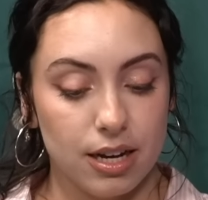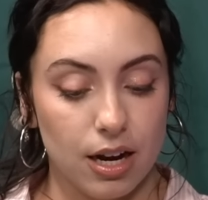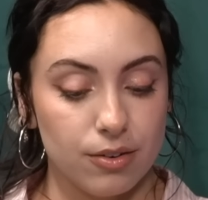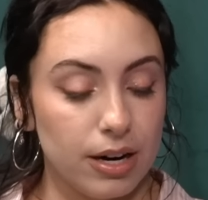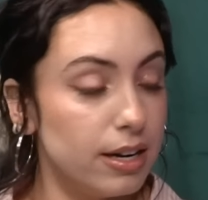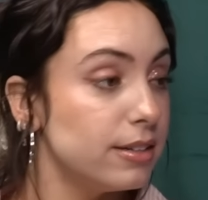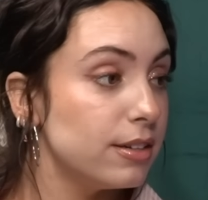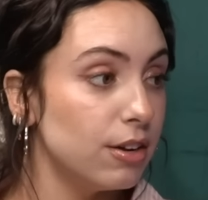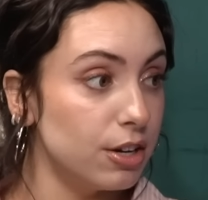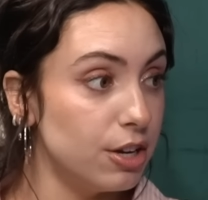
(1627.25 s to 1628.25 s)
All right,
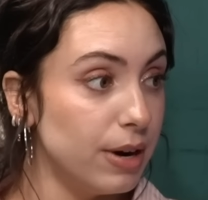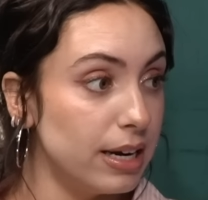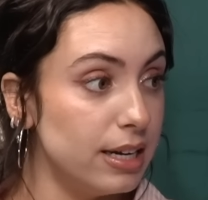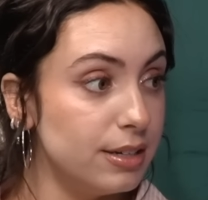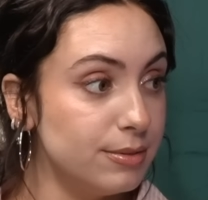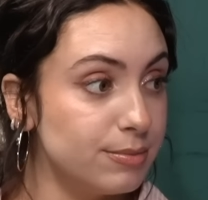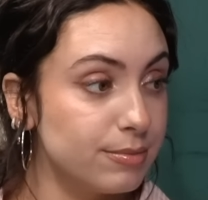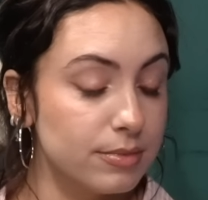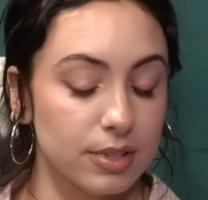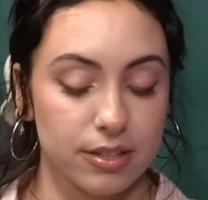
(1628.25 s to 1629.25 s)
honky, ready?
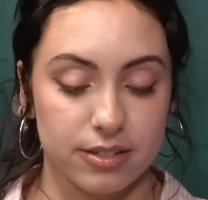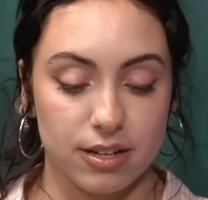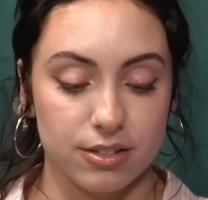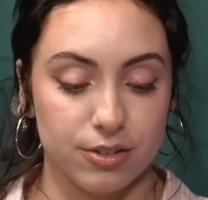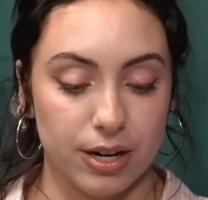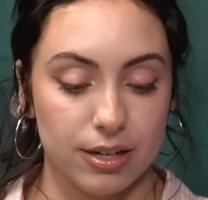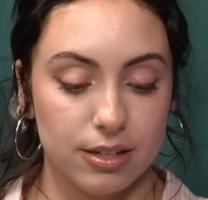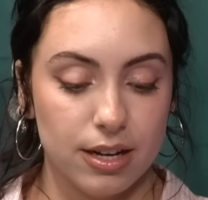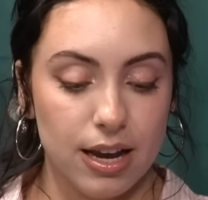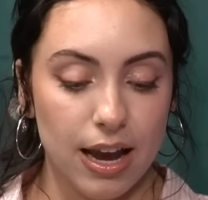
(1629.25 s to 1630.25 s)
Yeah. Let's get into it.
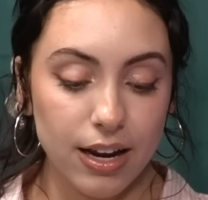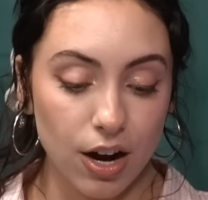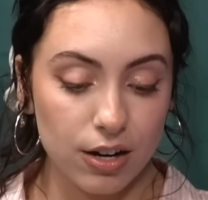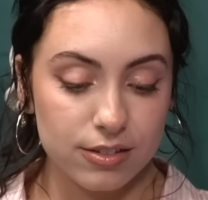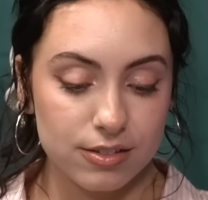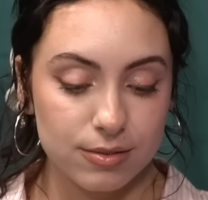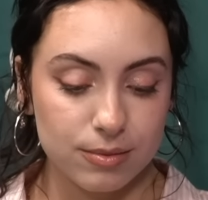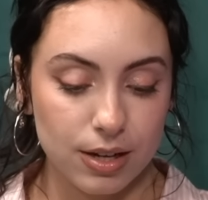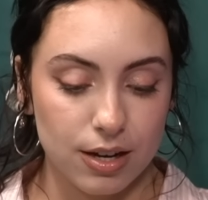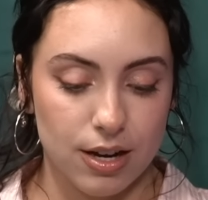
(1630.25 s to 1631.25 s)
Hey, honks.
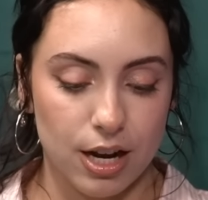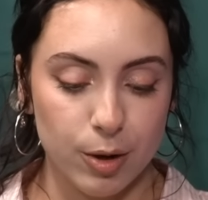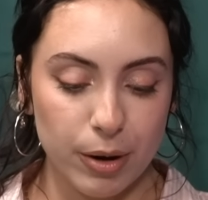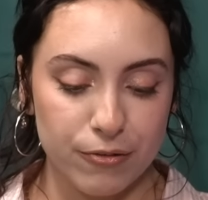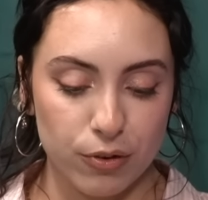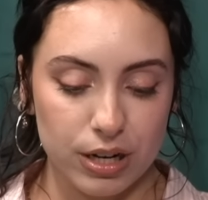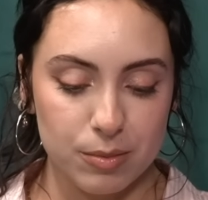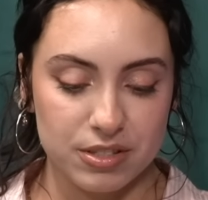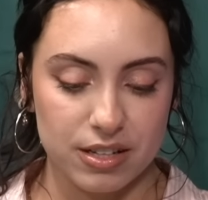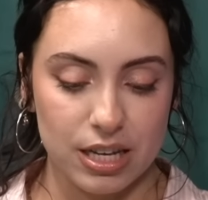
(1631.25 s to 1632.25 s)
I know my full name
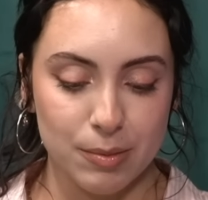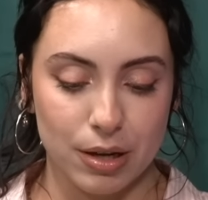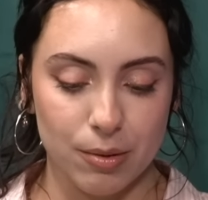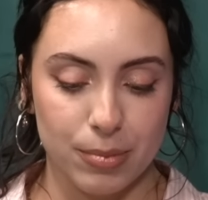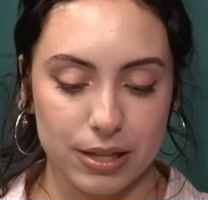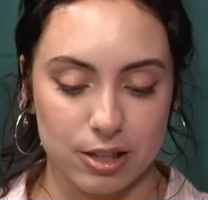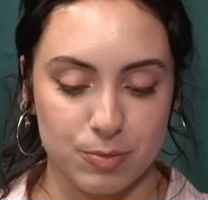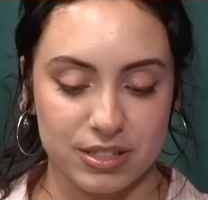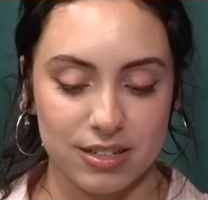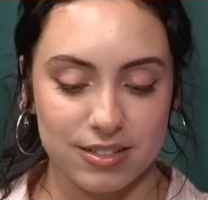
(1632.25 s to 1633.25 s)
is in the email, but let's
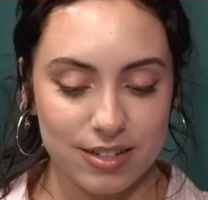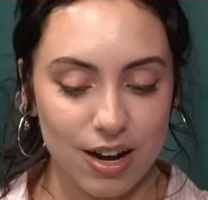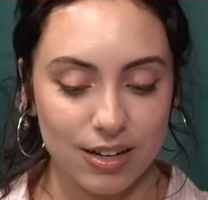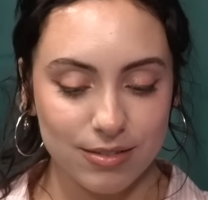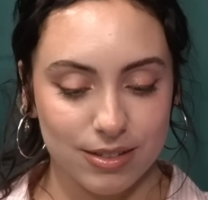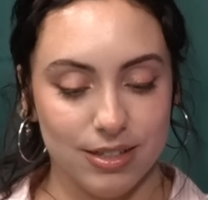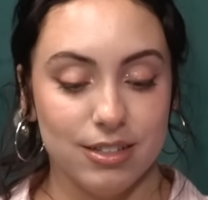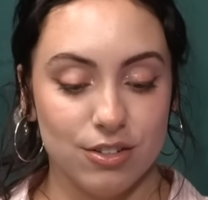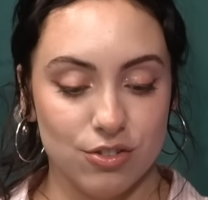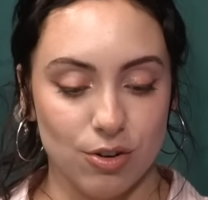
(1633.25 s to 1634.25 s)
pretend it's not.
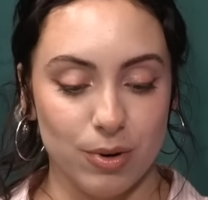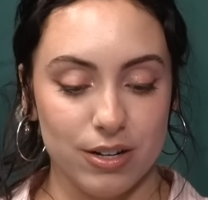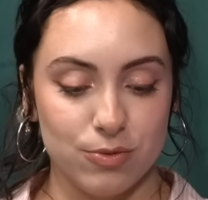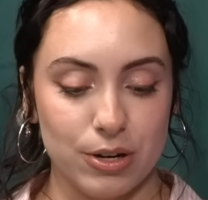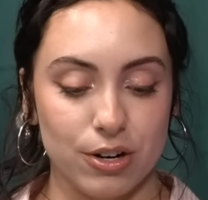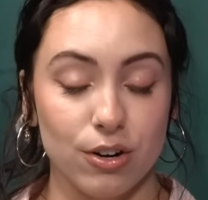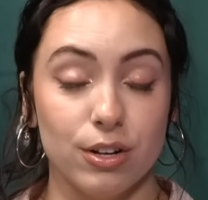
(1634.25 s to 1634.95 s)
Don't worry, sweet girl.